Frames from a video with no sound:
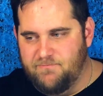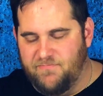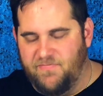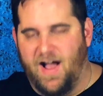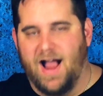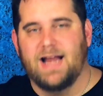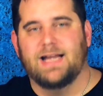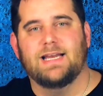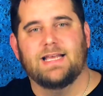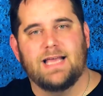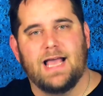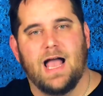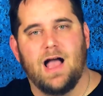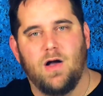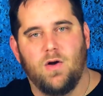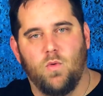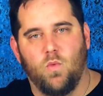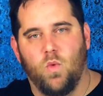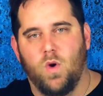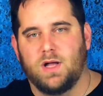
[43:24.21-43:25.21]
finding
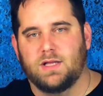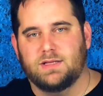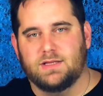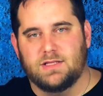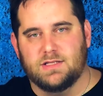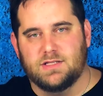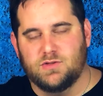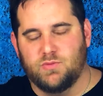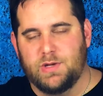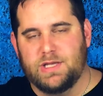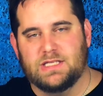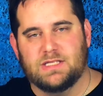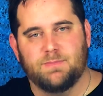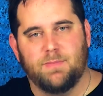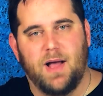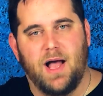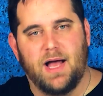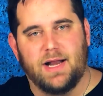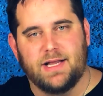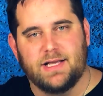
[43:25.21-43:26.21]
out what the sweet
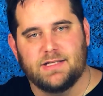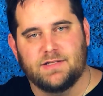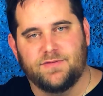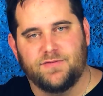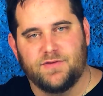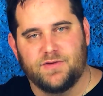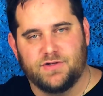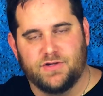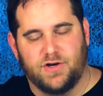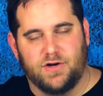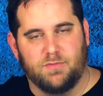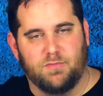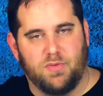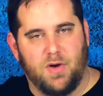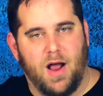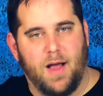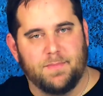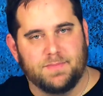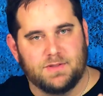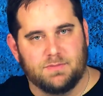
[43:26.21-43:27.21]
spot is for certain
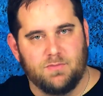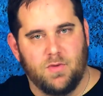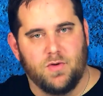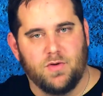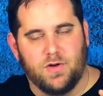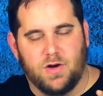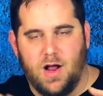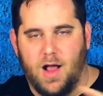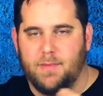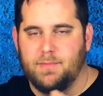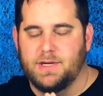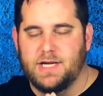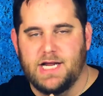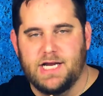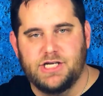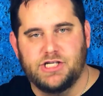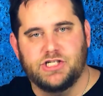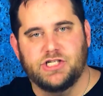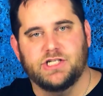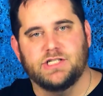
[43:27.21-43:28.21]
props and motor
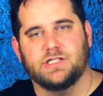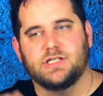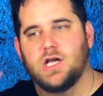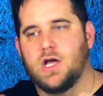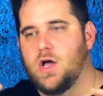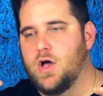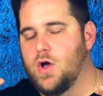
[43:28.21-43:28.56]
combinations,